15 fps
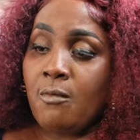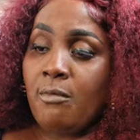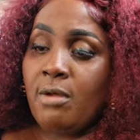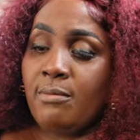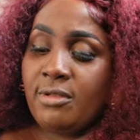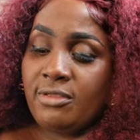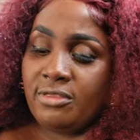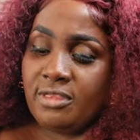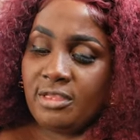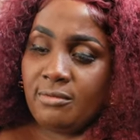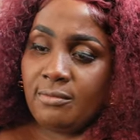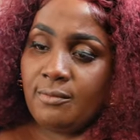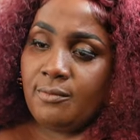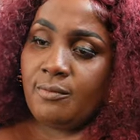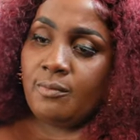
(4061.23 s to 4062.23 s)
Let me see.
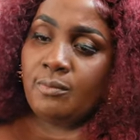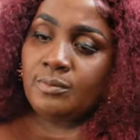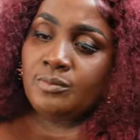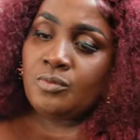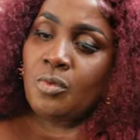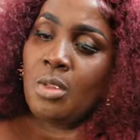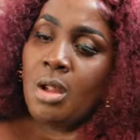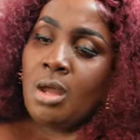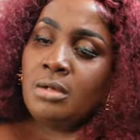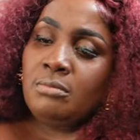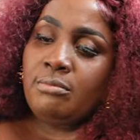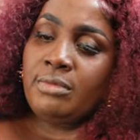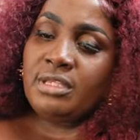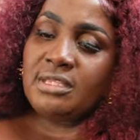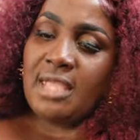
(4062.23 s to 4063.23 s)

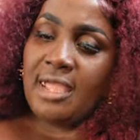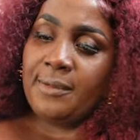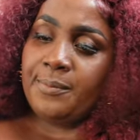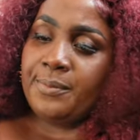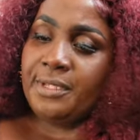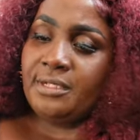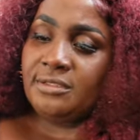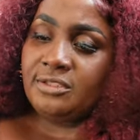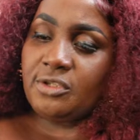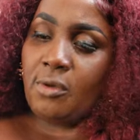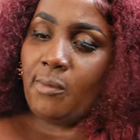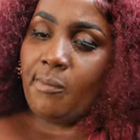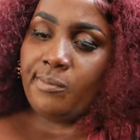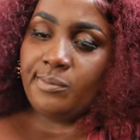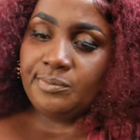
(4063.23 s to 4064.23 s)
Let me type in
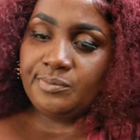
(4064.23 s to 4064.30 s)
something.